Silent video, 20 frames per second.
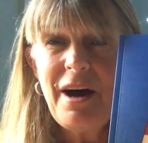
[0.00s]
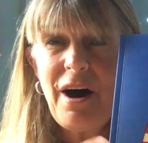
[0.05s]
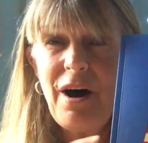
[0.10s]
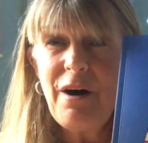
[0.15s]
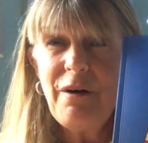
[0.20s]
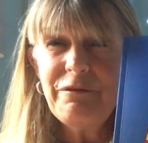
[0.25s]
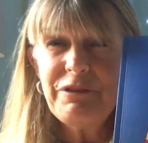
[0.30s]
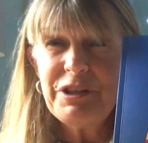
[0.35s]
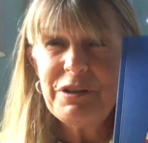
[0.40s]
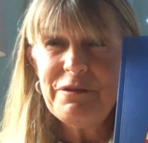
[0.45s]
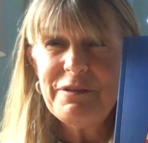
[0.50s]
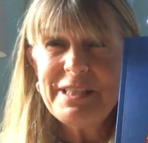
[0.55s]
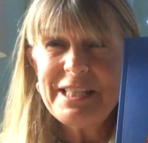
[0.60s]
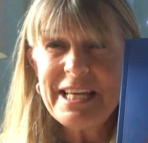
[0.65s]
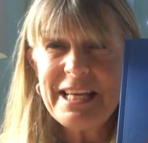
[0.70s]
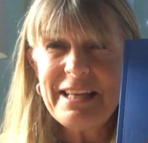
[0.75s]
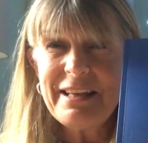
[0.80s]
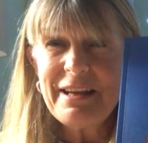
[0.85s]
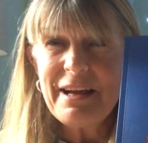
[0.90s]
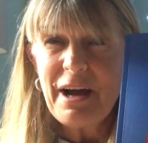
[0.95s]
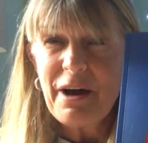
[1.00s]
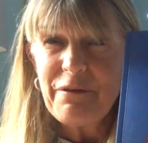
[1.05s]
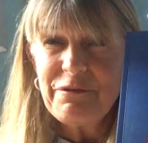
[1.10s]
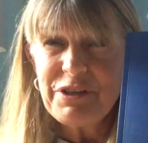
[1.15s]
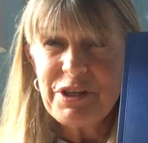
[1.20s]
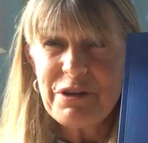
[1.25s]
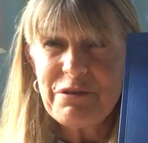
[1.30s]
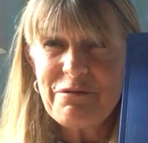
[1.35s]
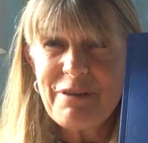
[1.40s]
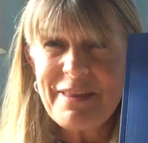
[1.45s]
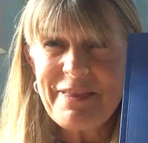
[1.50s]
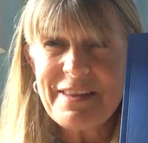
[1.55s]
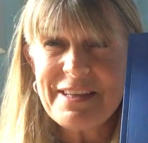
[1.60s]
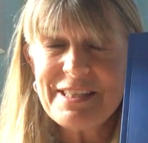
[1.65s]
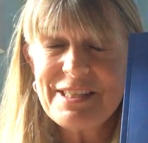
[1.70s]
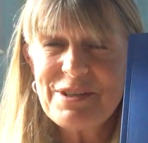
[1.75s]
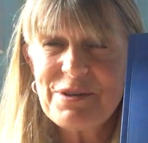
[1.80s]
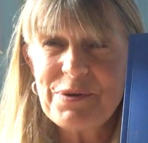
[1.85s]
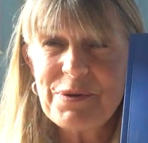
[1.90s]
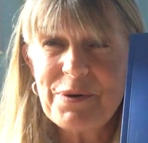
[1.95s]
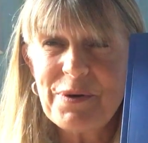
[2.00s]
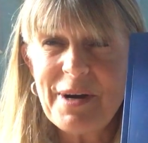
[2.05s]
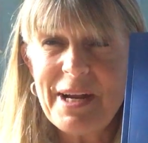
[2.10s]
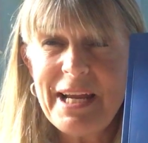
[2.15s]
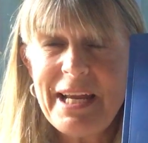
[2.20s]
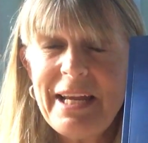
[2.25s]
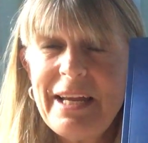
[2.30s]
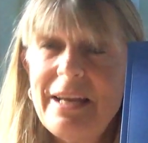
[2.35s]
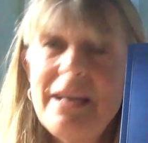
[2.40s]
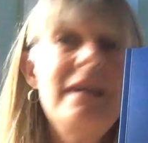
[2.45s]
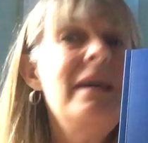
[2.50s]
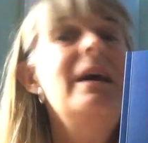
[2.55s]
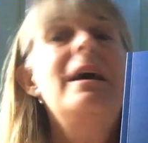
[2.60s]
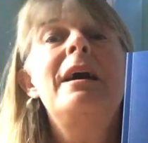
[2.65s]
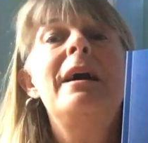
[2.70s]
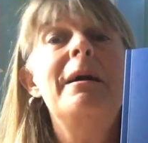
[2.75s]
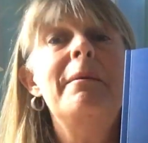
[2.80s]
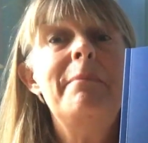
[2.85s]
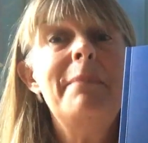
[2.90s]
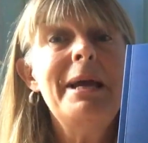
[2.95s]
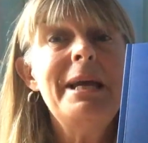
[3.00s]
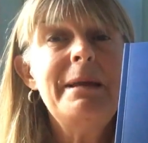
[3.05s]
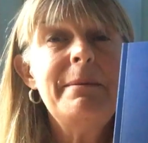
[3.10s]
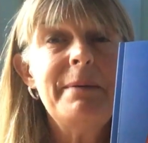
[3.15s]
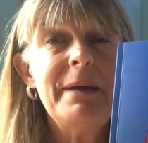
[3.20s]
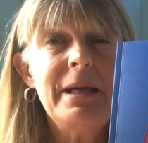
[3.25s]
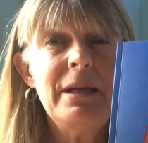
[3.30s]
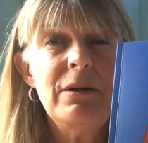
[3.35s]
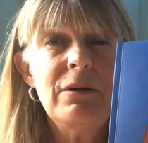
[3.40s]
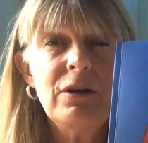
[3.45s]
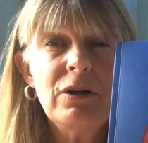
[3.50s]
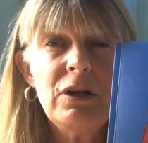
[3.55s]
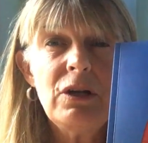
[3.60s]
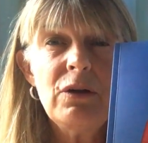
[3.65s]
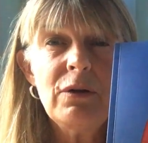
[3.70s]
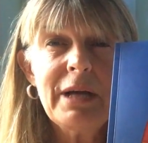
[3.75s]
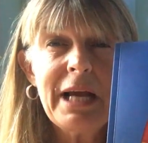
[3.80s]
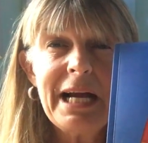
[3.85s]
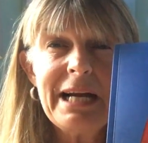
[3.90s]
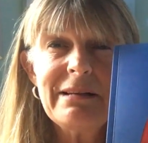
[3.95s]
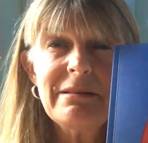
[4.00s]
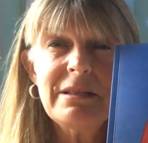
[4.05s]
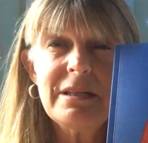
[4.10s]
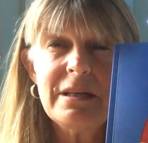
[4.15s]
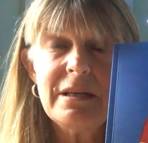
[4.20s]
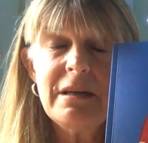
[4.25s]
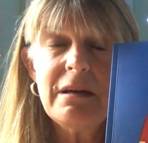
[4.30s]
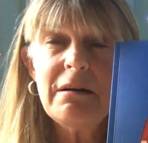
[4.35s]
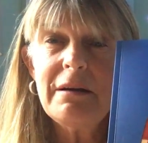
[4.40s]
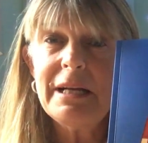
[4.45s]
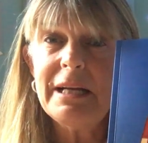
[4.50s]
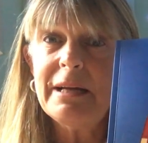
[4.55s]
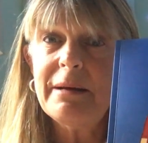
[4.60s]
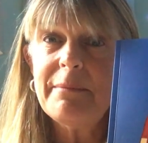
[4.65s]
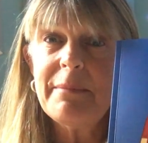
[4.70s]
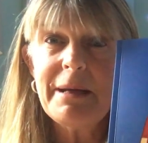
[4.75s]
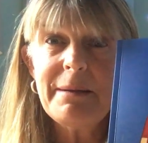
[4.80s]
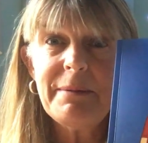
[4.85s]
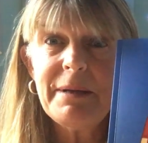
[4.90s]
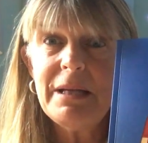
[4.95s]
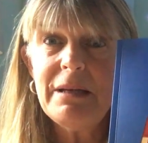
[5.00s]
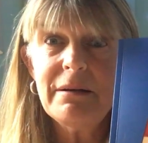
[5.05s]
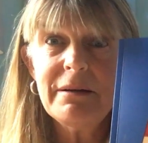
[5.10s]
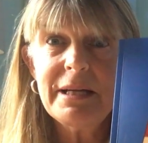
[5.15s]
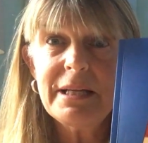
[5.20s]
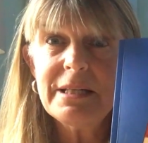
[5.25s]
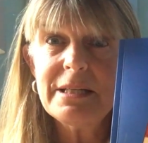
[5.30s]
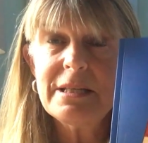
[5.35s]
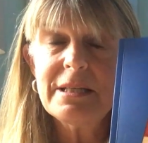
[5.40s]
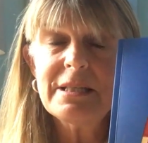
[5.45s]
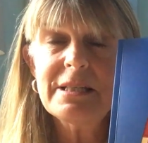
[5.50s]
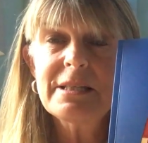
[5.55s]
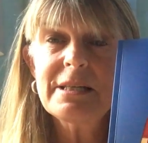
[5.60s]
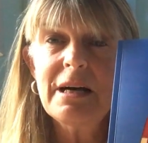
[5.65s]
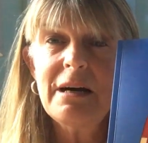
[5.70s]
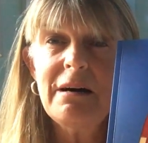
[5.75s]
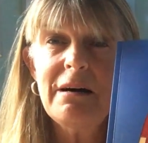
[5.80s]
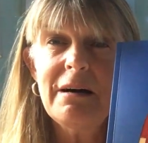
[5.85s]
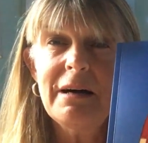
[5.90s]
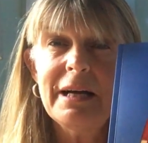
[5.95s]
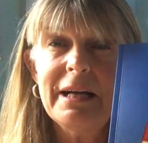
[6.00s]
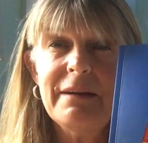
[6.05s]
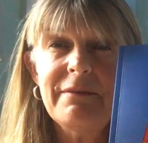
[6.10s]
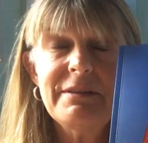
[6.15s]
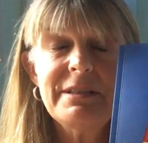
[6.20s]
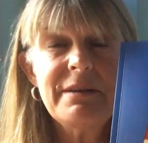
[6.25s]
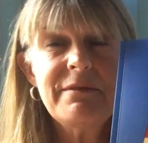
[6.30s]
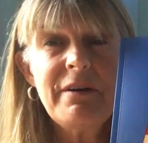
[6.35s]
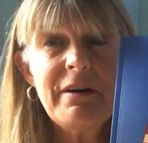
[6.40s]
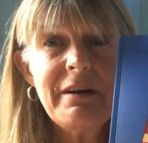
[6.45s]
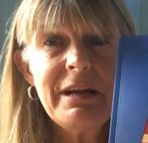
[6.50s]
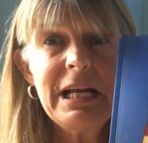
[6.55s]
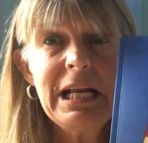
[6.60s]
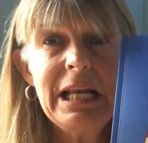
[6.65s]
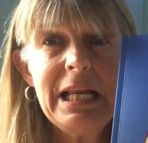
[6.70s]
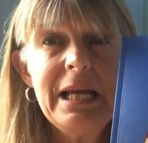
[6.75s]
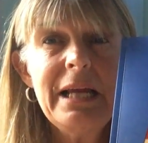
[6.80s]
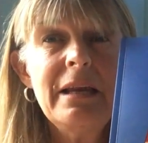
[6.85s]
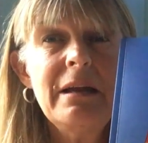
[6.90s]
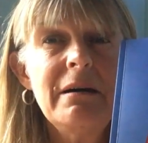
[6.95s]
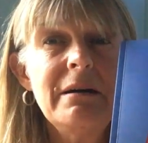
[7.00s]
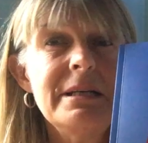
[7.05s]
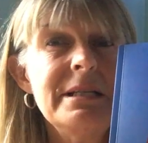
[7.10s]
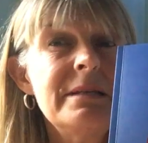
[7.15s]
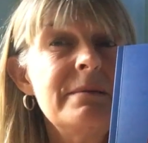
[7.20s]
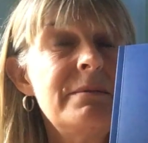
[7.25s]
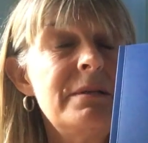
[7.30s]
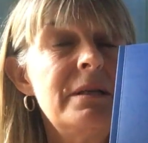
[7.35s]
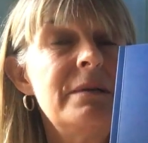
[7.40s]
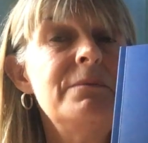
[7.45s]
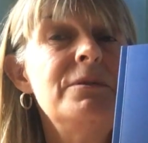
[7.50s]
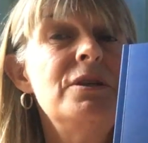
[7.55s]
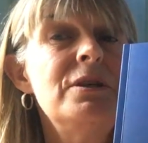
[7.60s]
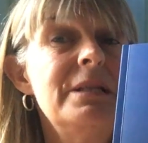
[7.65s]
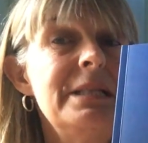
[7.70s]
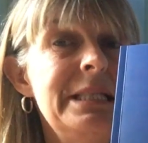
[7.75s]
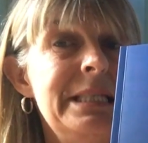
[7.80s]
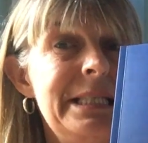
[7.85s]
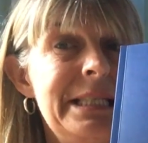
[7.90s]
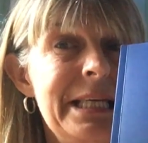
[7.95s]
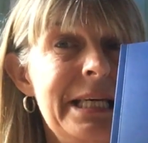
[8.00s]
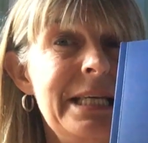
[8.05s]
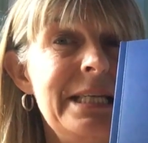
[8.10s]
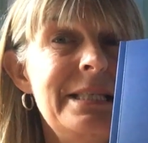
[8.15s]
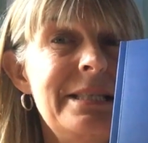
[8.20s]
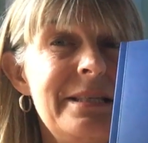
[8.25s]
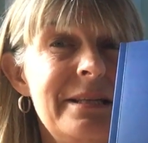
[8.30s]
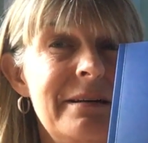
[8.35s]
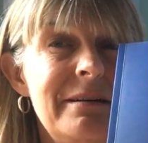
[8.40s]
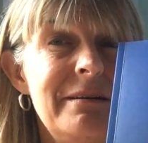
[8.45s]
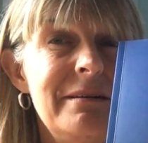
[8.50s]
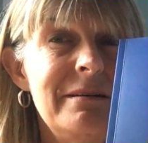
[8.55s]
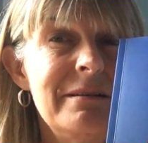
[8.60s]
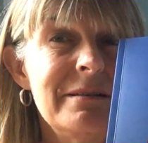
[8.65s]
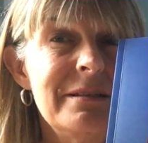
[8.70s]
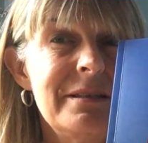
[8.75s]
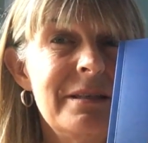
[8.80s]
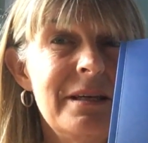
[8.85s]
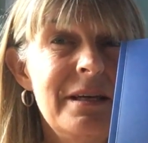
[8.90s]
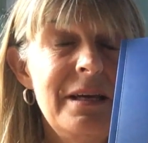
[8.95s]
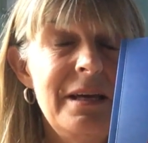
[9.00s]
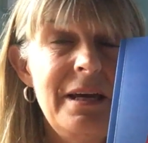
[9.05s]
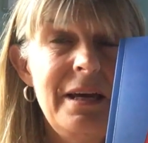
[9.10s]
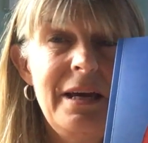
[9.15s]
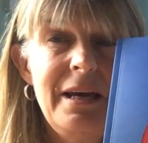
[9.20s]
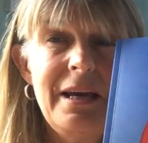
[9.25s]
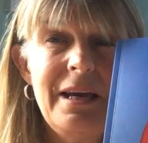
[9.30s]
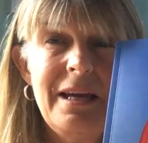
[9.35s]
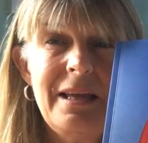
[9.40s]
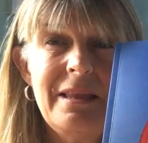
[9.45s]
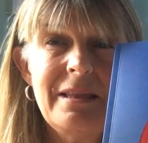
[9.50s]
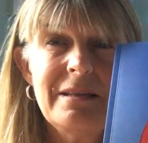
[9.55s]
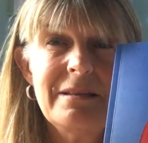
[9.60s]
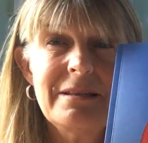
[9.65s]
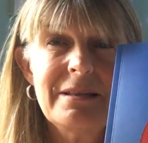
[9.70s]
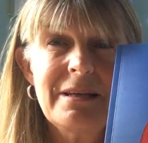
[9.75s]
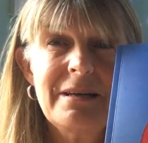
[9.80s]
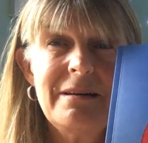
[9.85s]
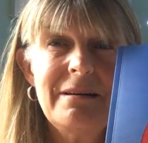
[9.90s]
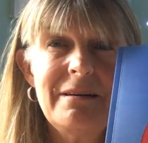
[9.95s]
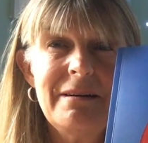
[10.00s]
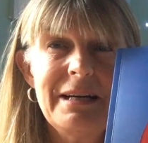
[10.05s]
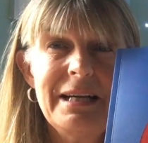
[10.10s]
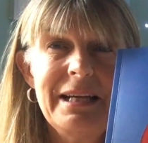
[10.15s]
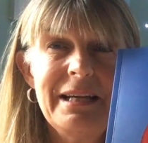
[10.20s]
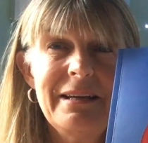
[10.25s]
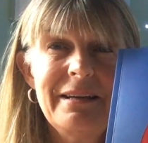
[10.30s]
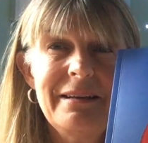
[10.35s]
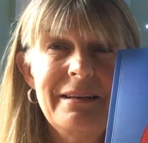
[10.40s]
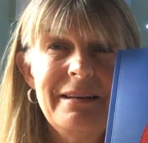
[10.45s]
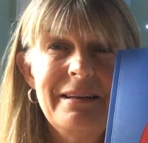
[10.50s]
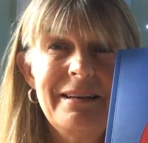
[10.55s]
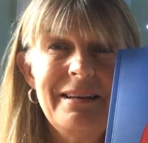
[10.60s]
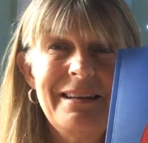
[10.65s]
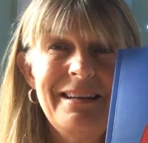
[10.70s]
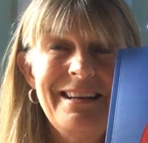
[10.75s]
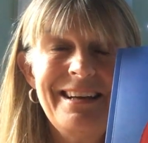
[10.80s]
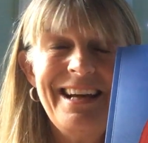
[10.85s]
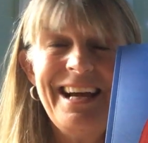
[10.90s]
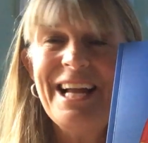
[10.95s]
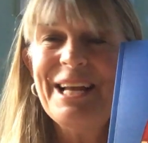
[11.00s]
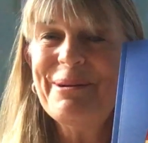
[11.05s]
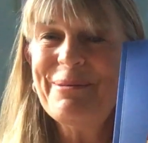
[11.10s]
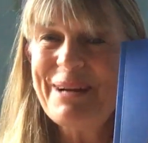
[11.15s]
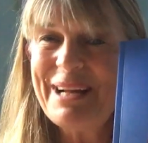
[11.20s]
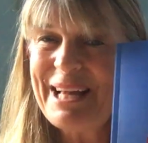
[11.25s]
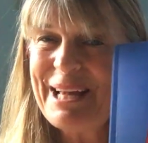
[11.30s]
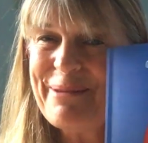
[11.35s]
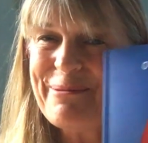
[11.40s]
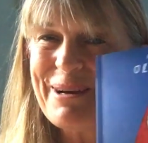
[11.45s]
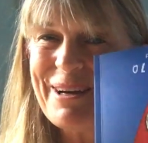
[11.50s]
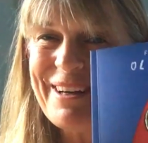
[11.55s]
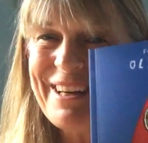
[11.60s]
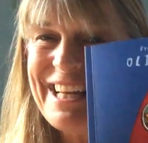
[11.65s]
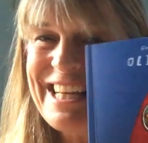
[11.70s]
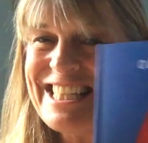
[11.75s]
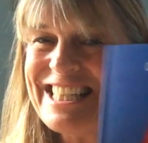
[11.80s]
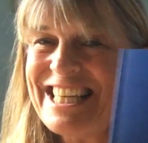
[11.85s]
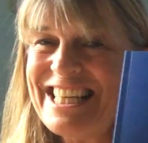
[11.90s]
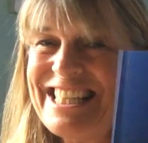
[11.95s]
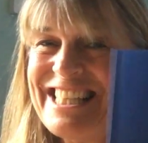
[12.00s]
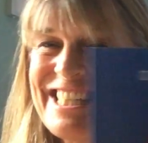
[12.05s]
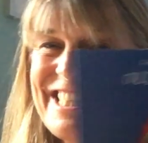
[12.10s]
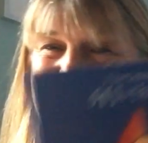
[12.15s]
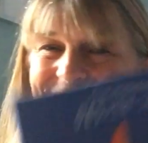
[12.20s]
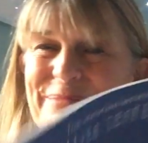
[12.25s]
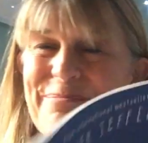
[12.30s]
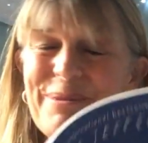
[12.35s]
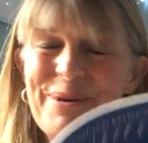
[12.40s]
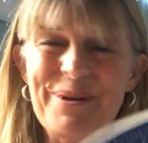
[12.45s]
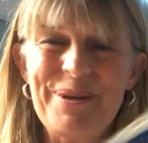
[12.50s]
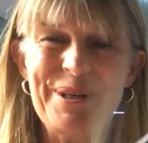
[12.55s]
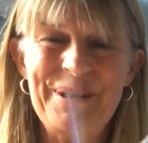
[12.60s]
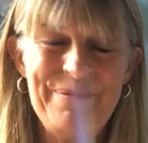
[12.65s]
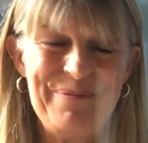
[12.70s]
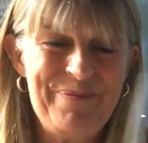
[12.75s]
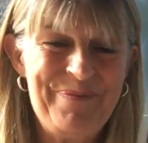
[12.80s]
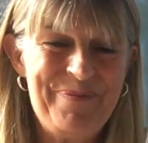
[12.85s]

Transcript: after you've read this story. And maybe you could look out at night and maybe you look into the sky. And if it's a very clear night, sometimes you can see stars in the sky. Anyway, here we are. Let's listen to the book.